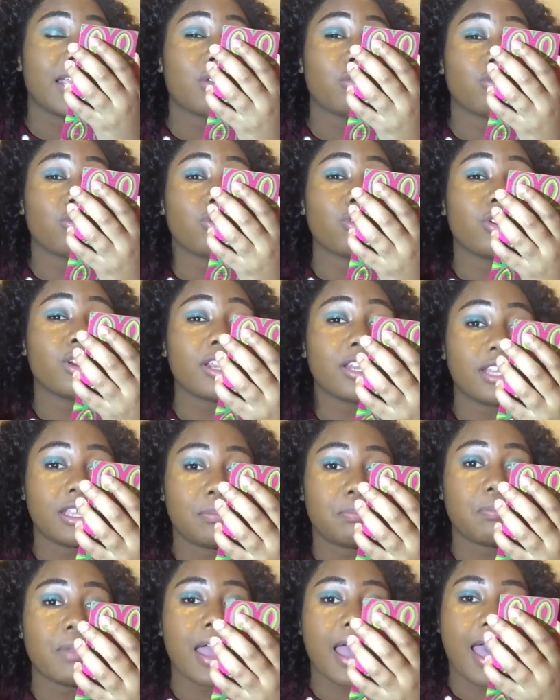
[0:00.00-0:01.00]
and like
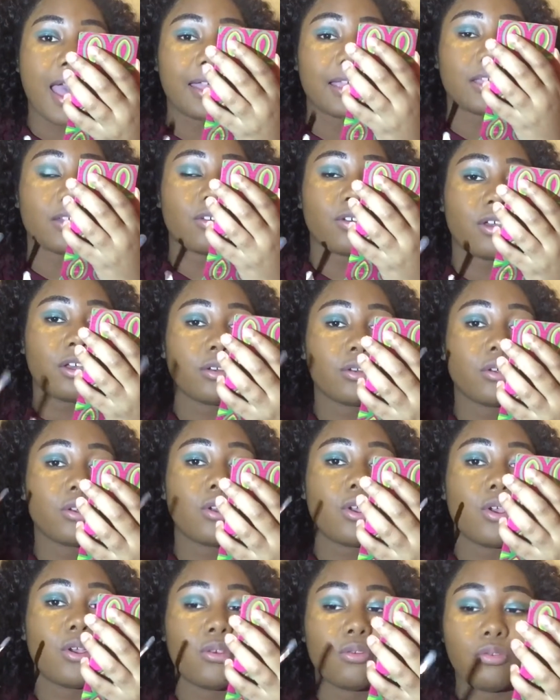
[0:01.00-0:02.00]
really pack it on
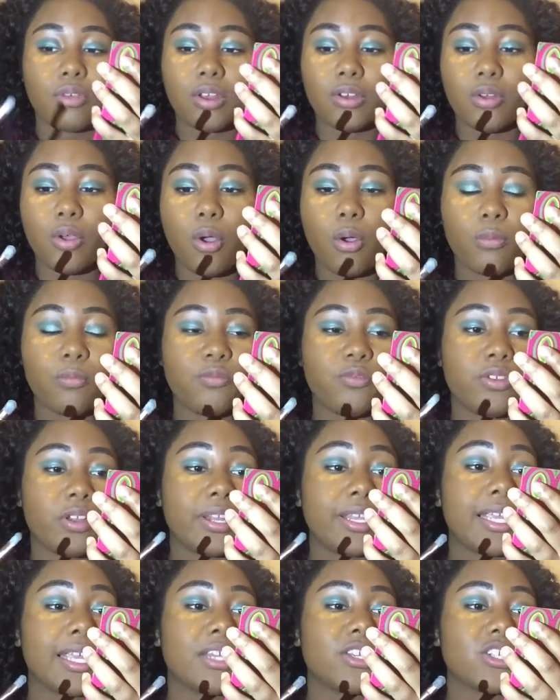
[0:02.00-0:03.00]
and
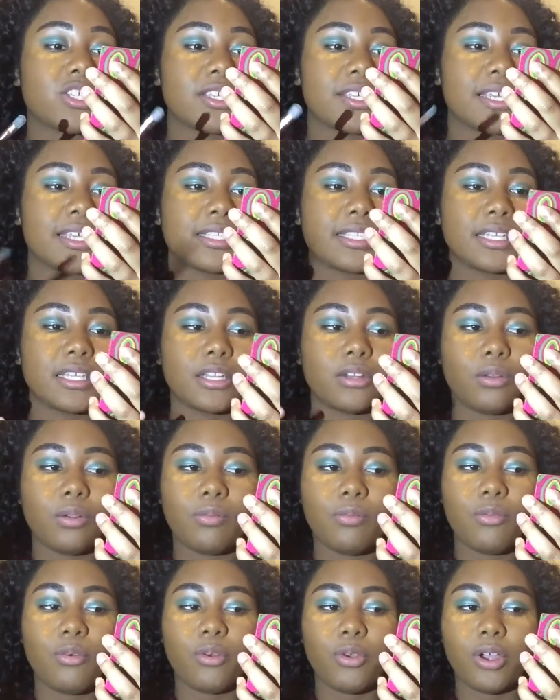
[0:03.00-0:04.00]
hopefully it just gets a
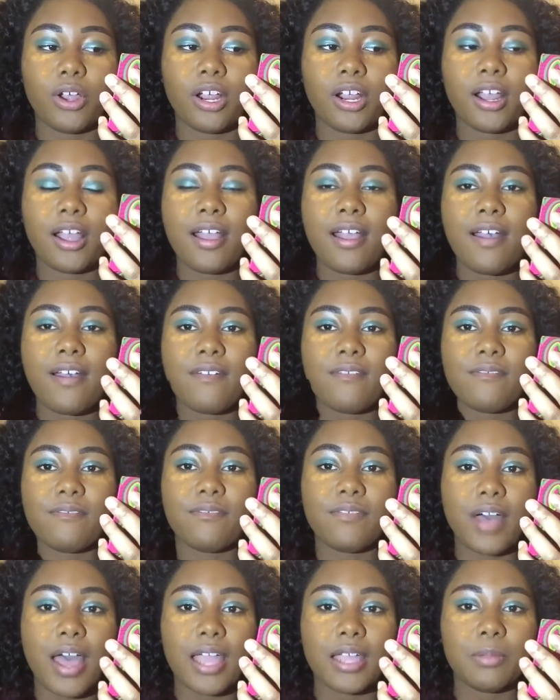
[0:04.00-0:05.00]
little more
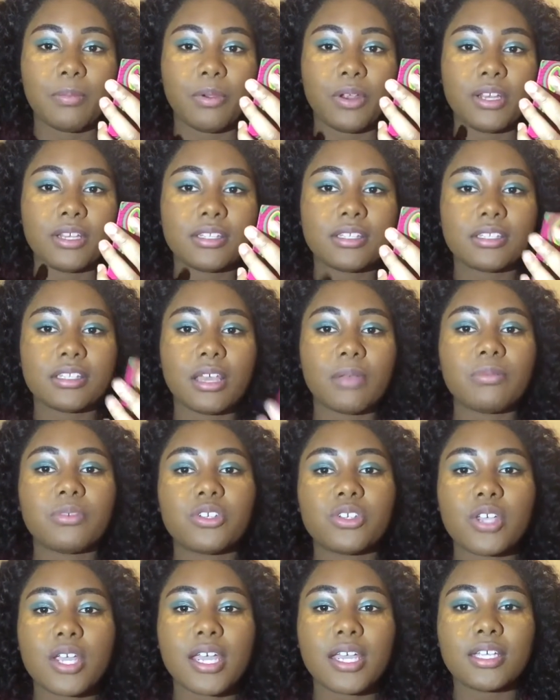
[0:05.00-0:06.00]
vibrant. Some
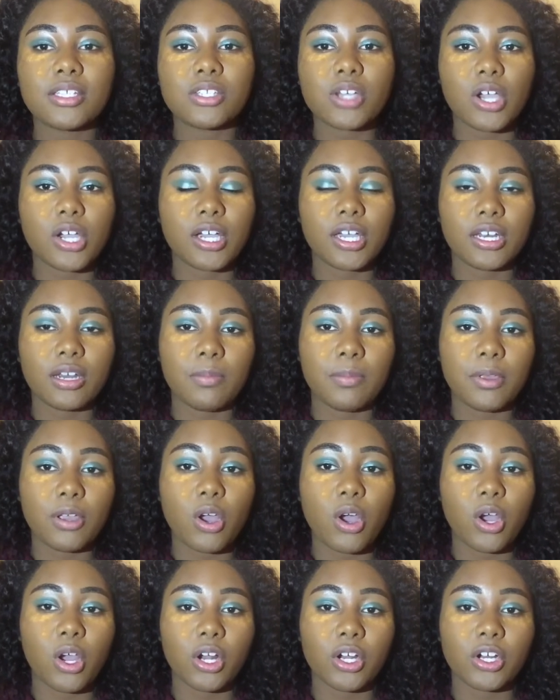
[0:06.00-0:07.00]
shades are gonna be
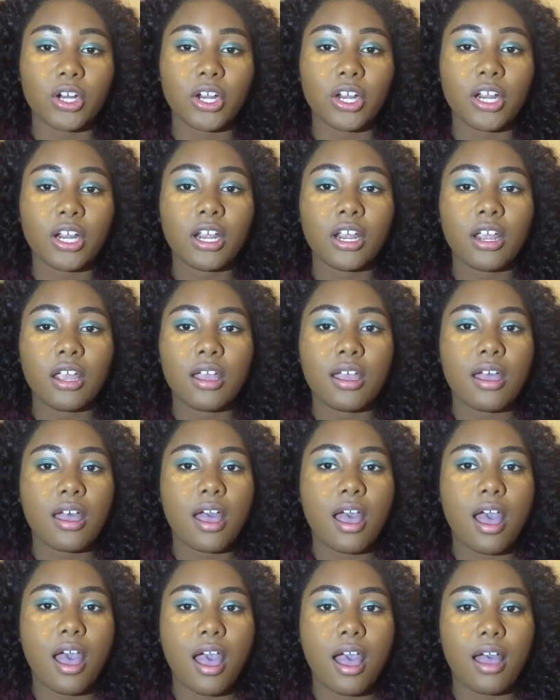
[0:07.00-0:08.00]
harder
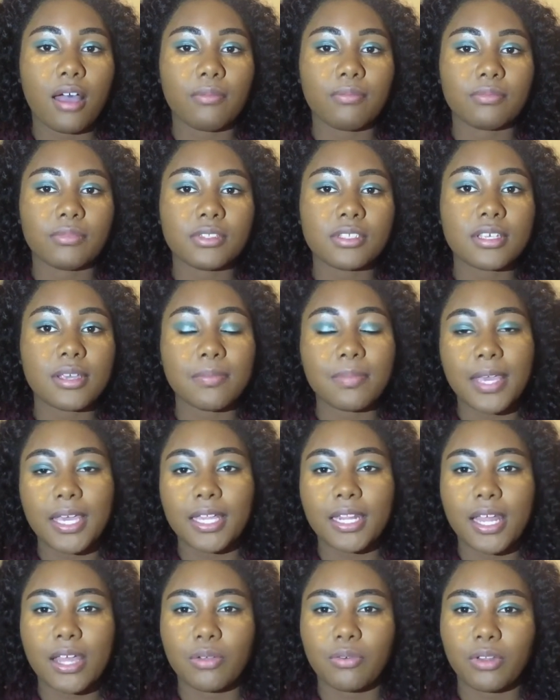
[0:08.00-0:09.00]
to
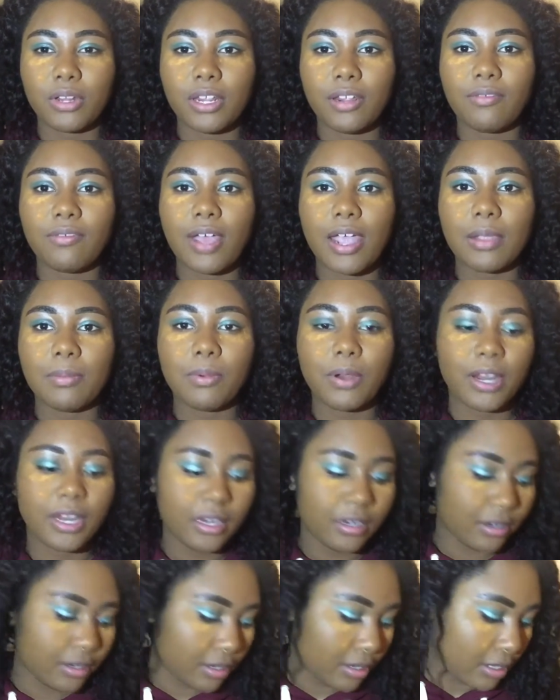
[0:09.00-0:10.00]
make like really
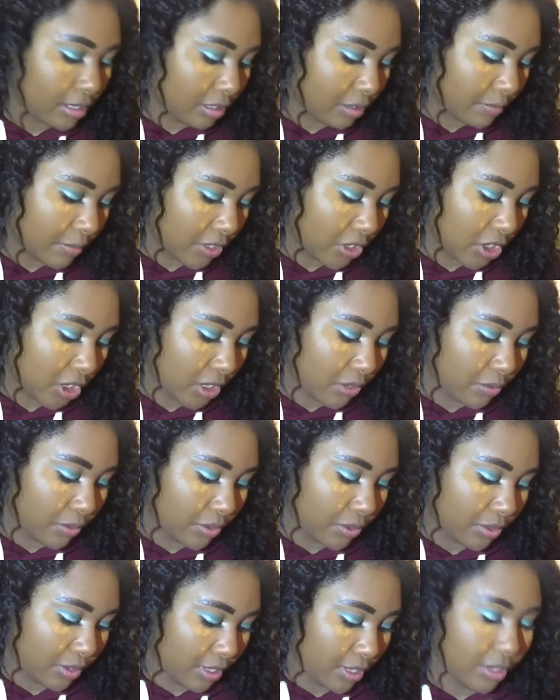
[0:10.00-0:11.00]
vibrant, especially
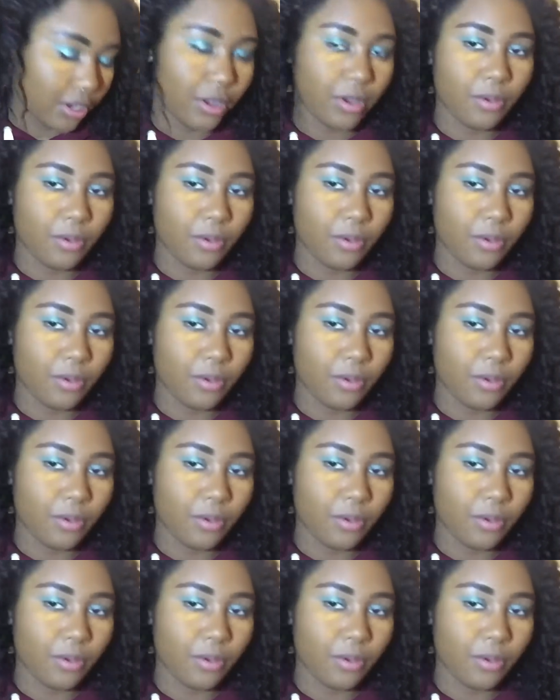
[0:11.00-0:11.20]
with, you